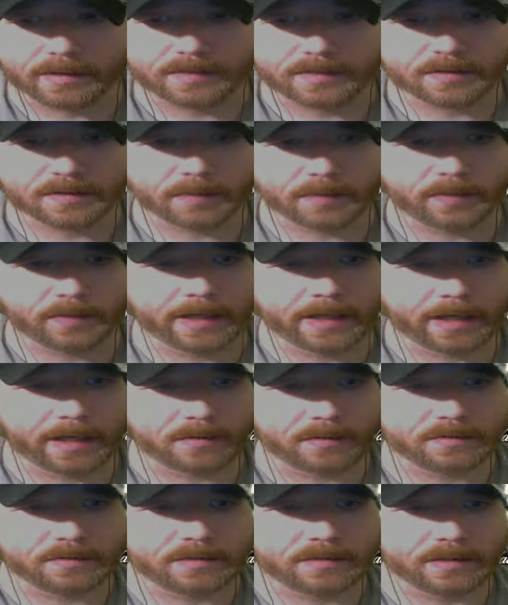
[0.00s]
Something
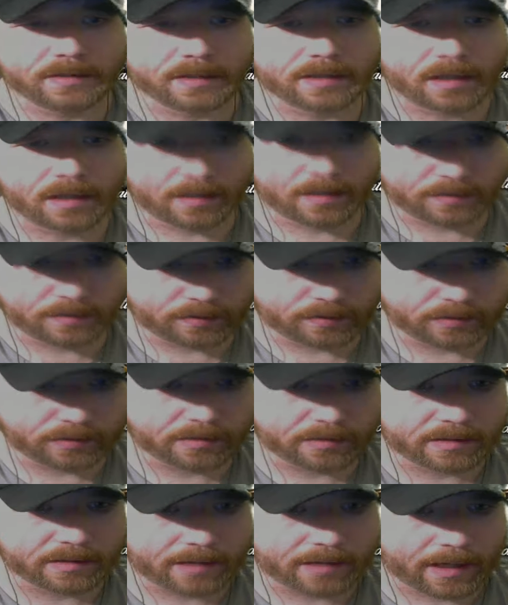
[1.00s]
else causes you
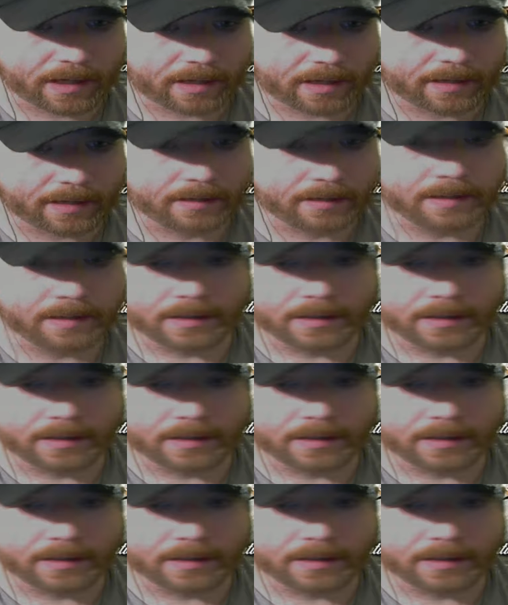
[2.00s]
to die,